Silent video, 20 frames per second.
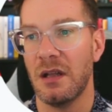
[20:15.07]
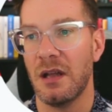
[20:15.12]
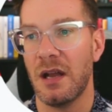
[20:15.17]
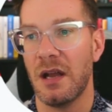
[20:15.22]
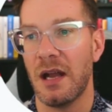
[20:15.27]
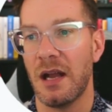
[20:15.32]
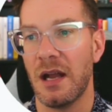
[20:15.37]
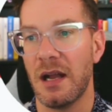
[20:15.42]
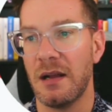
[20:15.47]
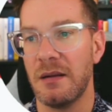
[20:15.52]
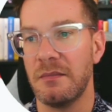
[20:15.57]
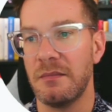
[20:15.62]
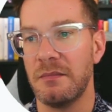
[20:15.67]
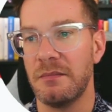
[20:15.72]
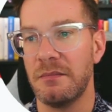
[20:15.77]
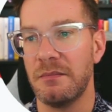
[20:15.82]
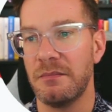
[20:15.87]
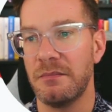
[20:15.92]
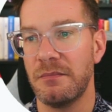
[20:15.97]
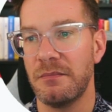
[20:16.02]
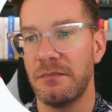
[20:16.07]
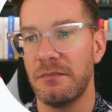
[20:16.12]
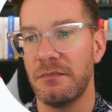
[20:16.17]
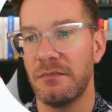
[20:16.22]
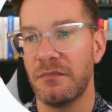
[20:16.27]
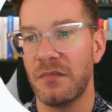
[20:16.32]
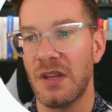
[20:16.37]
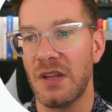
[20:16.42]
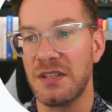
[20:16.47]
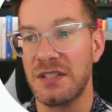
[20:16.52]
Um,
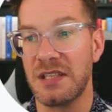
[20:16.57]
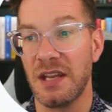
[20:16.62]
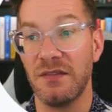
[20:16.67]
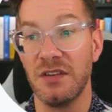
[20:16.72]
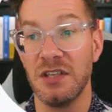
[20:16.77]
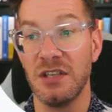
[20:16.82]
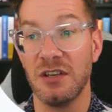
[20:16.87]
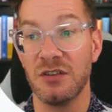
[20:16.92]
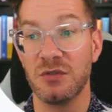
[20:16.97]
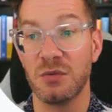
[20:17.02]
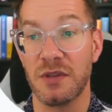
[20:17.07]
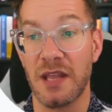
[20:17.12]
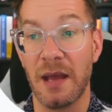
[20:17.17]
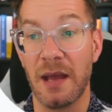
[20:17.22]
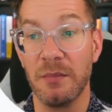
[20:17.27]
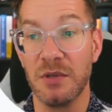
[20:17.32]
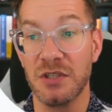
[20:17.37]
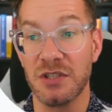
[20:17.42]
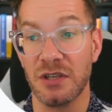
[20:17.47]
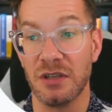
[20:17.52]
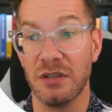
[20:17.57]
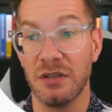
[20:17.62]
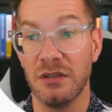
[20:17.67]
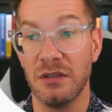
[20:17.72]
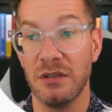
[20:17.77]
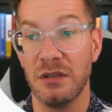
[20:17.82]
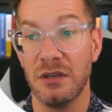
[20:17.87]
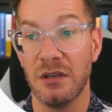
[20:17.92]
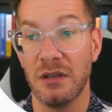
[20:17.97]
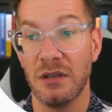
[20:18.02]
7 years with Amazon,
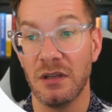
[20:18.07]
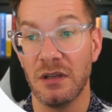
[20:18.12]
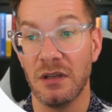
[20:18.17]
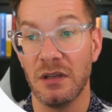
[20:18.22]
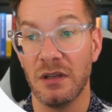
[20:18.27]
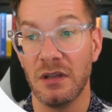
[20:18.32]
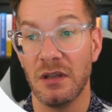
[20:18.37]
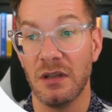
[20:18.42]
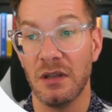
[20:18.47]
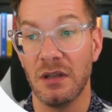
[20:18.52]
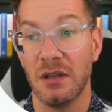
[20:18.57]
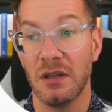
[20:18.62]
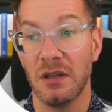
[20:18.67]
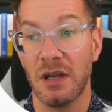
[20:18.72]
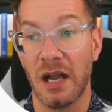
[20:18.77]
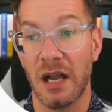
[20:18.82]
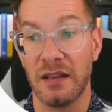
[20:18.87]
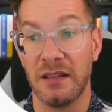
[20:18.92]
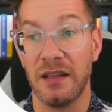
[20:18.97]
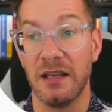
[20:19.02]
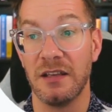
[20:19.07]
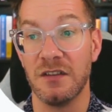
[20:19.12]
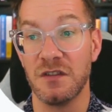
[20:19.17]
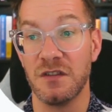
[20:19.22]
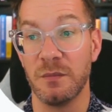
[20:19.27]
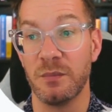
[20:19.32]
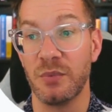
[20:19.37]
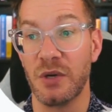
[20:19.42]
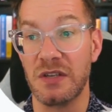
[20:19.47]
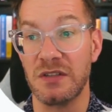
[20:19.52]
I think is
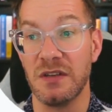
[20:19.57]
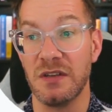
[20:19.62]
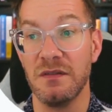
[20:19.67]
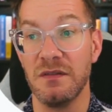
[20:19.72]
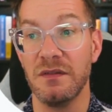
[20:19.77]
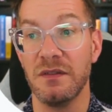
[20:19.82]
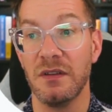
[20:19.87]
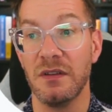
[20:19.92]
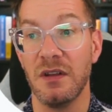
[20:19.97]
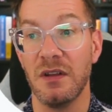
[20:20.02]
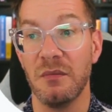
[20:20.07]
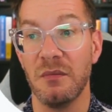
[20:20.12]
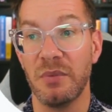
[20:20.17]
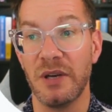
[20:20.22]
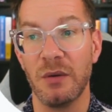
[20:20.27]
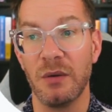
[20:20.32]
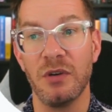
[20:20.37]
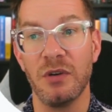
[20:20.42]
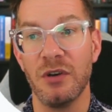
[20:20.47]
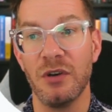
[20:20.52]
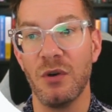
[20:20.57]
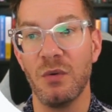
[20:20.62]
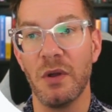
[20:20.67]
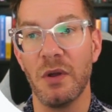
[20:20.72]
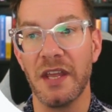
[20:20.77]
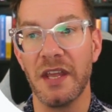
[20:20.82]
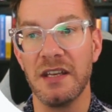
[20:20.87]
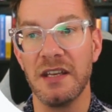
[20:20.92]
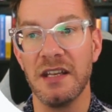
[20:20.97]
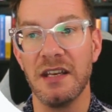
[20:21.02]
impressive, but I want to know what
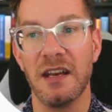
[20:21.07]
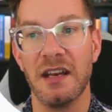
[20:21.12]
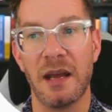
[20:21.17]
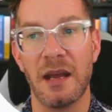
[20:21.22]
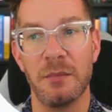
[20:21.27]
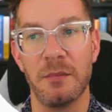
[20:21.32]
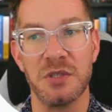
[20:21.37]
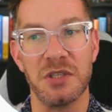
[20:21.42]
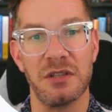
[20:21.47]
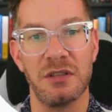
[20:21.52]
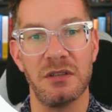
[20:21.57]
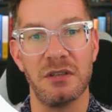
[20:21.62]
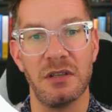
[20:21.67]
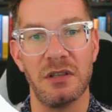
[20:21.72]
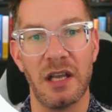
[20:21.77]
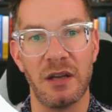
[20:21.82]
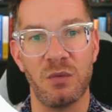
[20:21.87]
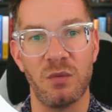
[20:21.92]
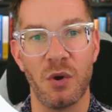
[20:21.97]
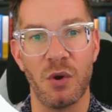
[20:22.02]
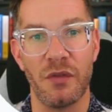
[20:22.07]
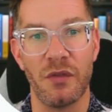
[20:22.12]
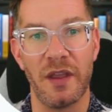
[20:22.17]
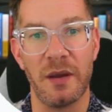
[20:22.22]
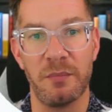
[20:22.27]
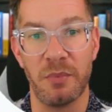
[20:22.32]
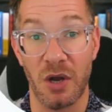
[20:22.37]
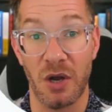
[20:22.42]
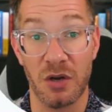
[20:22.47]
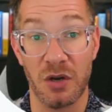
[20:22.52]
they did at Amazon. Like, were they
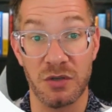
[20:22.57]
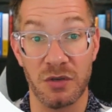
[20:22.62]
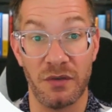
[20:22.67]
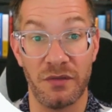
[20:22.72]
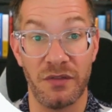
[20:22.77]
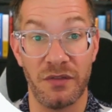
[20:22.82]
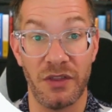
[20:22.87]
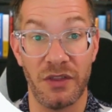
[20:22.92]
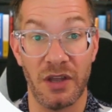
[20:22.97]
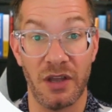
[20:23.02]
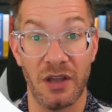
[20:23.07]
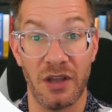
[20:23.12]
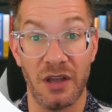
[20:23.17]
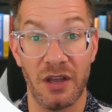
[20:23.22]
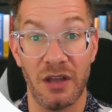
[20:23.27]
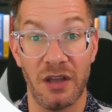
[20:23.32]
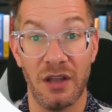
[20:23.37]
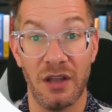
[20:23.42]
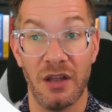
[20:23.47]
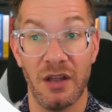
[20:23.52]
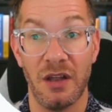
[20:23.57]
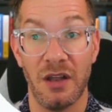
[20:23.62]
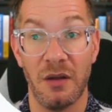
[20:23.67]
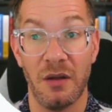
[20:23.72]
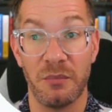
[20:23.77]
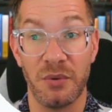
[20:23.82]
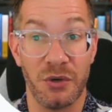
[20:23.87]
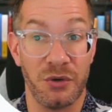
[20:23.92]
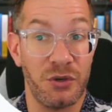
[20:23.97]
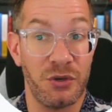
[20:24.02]
part of the
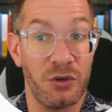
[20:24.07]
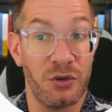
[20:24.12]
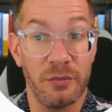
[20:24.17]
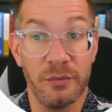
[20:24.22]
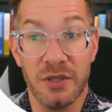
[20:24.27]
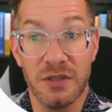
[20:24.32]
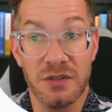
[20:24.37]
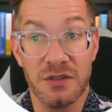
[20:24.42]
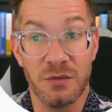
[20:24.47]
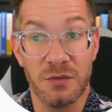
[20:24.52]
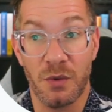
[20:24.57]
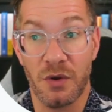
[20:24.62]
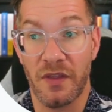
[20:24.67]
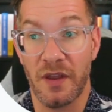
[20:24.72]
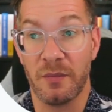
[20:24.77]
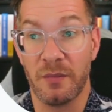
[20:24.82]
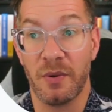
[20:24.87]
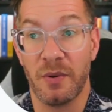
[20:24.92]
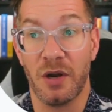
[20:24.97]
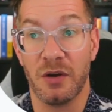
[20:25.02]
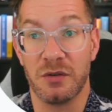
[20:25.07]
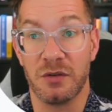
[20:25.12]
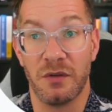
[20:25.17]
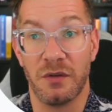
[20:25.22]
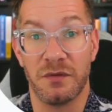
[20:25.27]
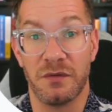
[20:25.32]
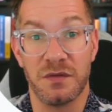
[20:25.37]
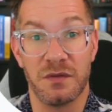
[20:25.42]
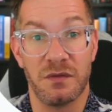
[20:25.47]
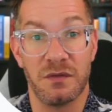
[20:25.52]
procurement? Were they part of
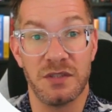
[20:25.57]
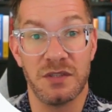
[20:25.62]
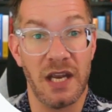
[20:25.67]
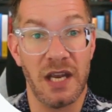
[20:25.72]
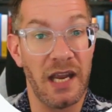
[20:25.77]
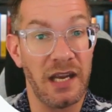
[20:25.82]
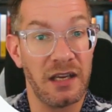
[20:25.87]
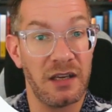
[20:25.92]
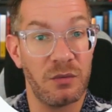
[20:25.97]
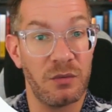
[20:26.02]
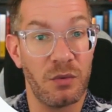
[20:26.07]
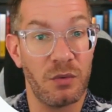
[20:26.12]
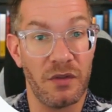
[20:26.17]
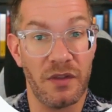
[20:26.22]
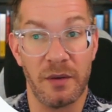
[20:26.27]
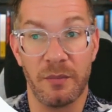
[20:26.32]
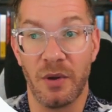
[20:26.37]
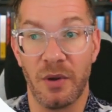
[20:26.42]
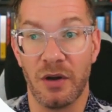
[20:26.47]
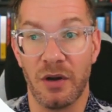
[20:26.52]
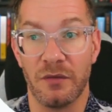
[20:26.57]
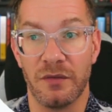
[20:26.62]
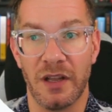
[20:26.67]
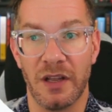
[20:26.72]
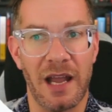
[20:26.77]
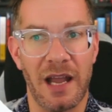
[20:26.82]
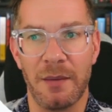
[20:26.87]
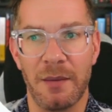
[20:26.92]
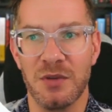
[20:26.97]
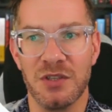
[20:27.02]
tech? Were they part of, like,
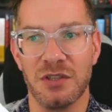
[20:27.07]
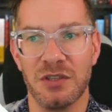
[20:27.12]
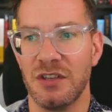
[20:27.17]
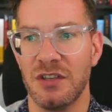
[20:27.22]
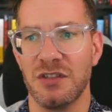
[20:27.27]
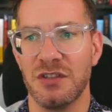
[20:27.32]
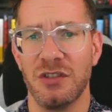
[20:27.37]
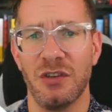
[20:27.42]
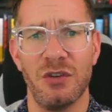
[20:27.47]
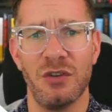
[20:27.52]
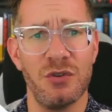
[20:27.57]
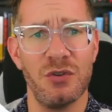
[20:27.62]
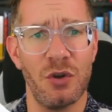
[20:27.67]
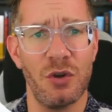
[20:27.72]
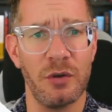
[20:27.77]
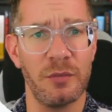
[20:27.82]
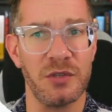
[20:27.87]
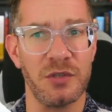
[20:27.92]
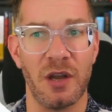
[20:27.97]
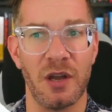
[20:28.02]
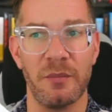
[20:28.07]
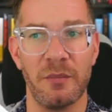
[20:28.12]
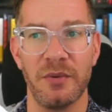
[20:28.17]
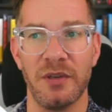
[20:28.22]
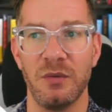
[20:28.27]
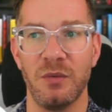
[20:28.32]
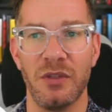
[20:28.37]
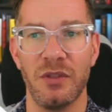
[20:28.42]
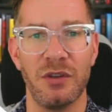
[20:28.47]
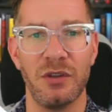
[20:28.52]
Amazon is an enormous company
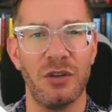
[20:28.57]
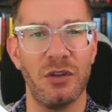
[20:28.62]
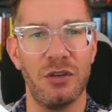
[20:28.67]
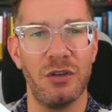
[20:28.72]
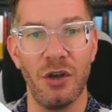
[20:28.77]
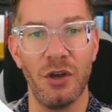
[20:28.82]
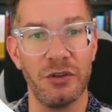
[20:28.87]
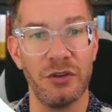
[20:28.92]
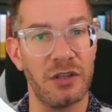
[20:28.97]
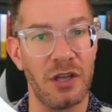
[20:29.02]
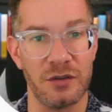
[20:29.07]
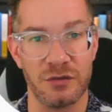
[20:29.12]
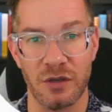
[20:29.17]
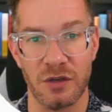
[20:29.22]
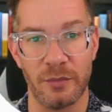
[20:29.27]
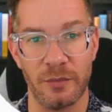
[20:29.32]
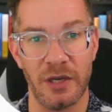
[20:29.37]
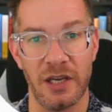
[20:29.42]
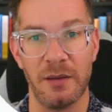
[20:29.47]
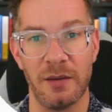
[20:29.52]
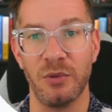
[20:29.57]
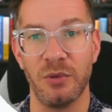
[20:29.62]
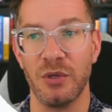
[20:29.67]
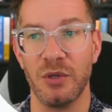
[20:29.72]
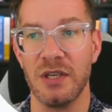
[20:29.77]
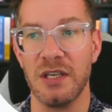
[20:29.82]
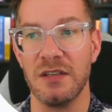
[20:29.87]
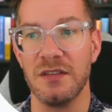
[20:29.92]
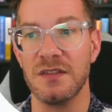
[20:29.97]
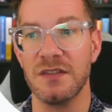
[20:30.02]
with God knows how many
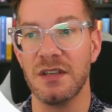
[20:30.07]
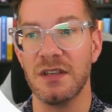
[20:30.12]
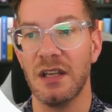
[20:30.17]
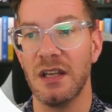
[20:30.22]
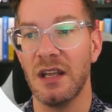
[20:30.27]
employees.